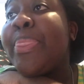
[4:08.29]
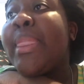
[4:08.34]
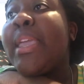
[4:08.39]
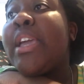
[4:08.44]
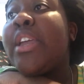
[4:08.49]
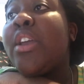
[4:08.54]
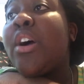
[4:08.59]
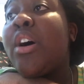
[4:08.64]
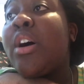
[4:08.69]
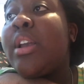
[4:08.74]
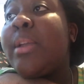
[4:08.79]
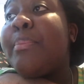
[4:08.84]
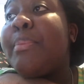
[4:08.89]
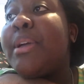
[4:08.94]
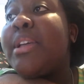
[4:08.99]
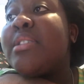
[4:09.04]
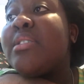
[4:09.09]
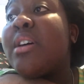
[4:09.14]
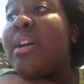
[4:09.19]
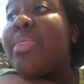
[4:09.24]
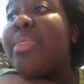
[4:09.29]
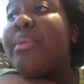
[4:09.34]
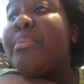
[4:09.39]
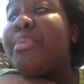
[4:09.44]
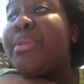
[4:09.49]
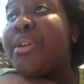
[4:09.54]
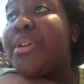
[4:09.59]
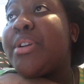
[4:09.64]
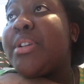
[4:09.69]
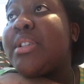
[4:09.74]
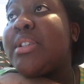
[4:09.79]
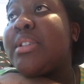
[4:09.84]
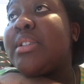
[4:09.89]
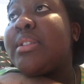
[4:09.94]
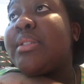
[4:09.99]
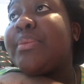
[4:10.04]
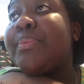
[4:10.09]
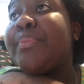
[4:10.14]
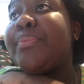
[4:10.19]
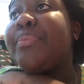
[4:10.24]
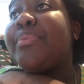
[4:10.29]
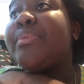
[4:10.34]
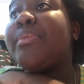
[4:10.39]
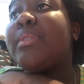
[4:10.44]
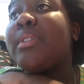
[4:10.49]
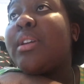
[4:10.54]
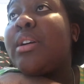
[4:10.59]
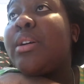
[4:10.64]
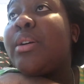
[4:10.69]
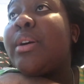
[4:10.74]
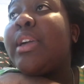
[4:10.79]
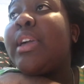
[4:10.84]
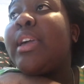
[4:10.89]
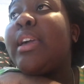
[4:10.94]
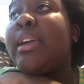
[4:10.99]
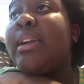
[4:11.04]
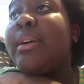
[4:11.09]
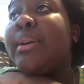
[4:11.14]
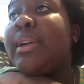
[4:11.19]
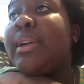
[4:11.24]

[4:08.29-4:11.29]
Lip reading: It all depends on the person. Okay.